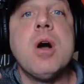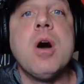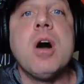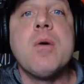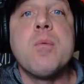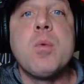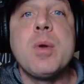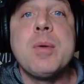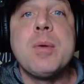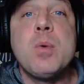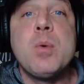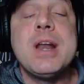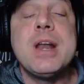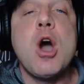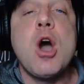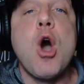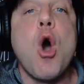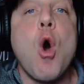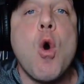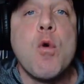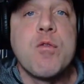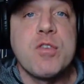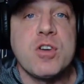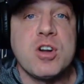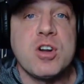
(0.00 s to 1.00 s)
uh, we went
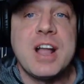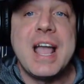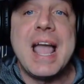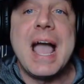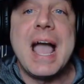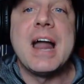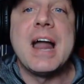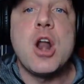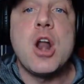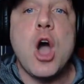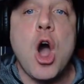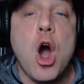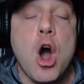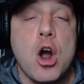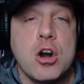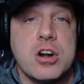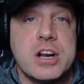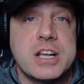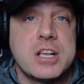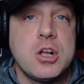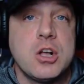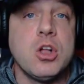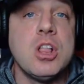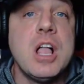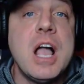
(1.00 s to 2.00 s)
over an
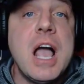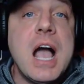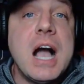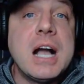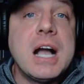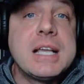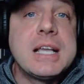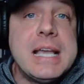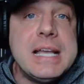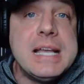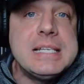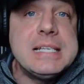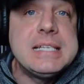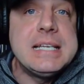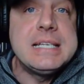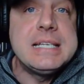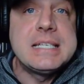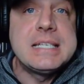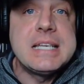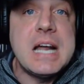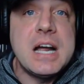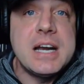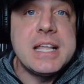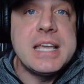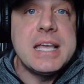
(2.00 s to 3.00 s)
article, McKinsey
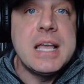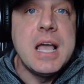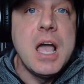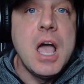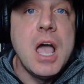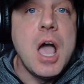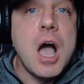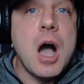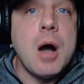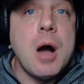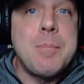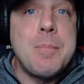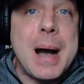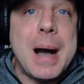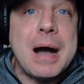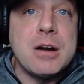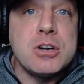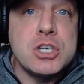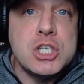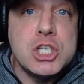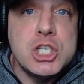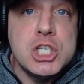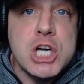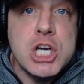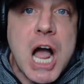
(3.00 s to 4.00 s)
study
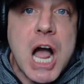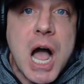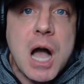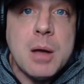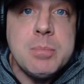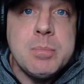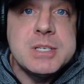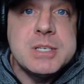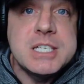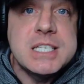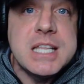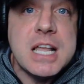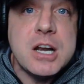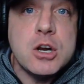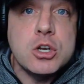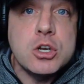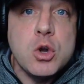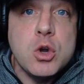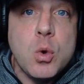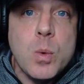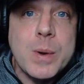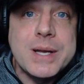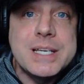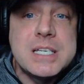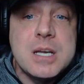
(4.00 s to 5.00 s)
about jobs that are
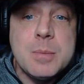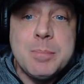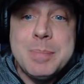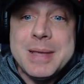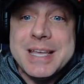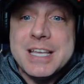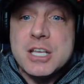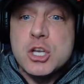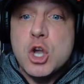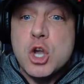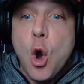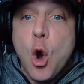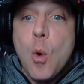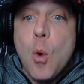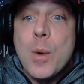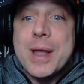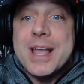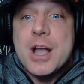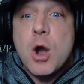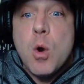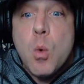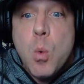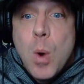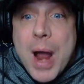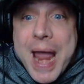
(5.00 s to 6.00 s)
going to be
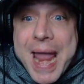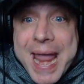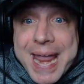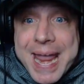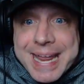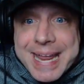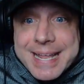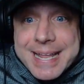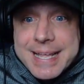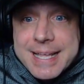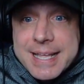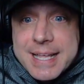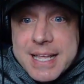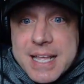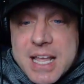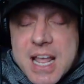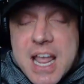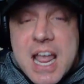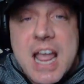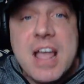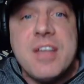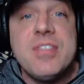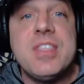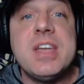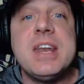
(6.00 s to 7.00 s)
going away
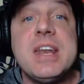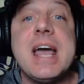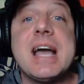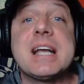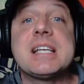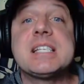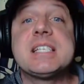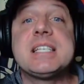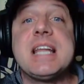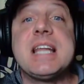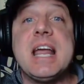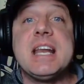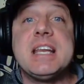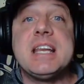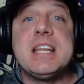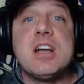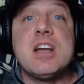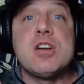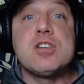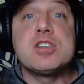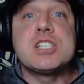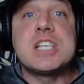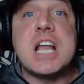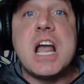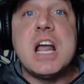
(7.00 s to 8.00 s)
in the next 10
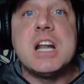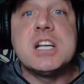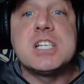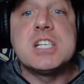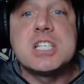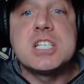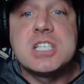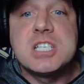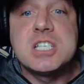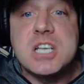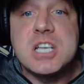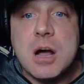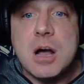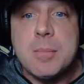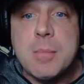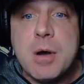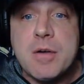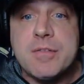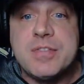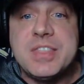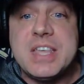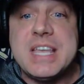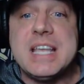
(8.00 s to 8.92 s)
years. And some of